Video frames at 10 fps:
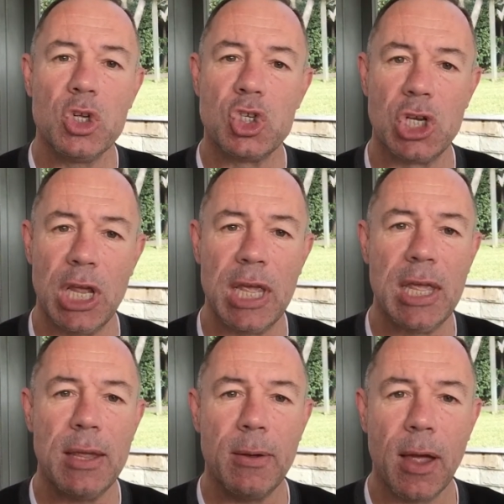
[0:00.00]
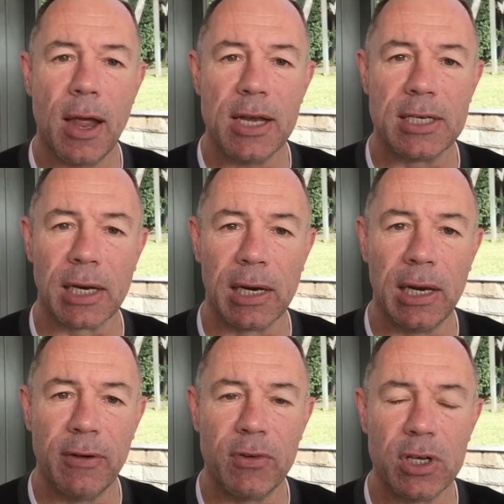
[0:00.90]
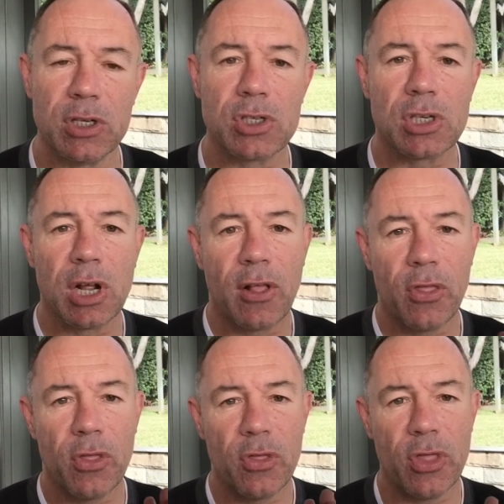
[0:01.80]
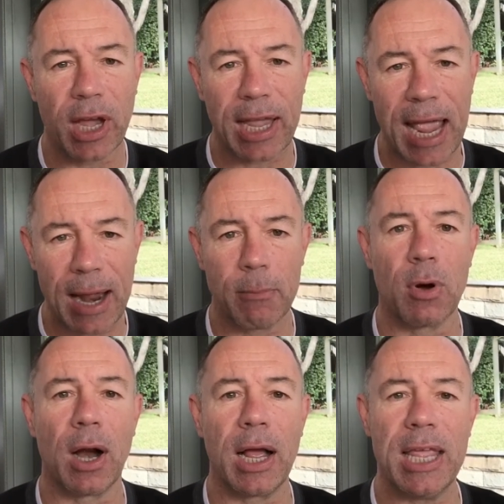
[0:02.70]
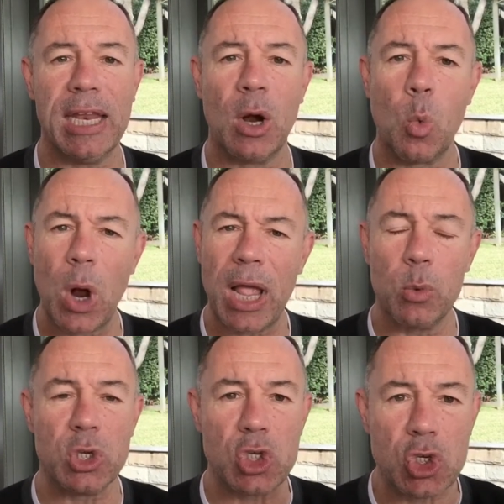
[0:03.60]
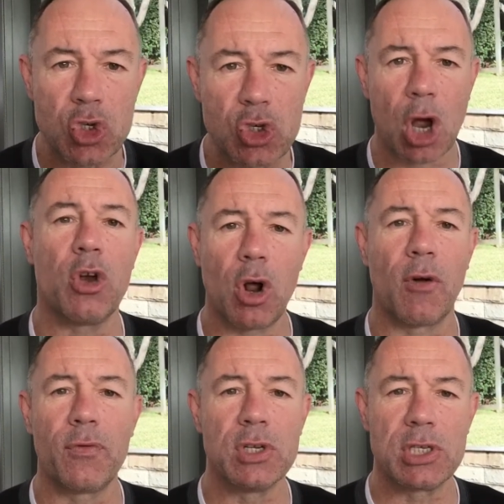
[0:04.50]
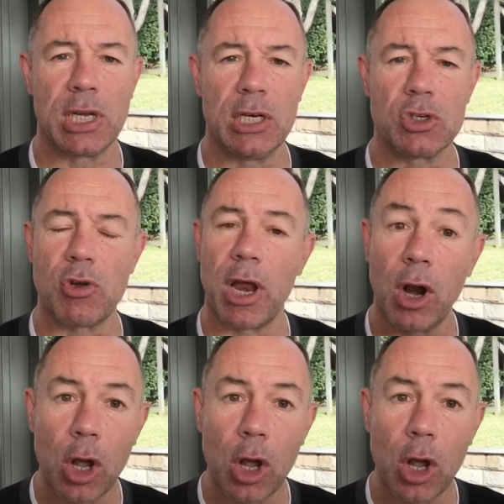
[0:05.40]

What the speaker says: she delivers the camera in a way which you don't often see in Australia.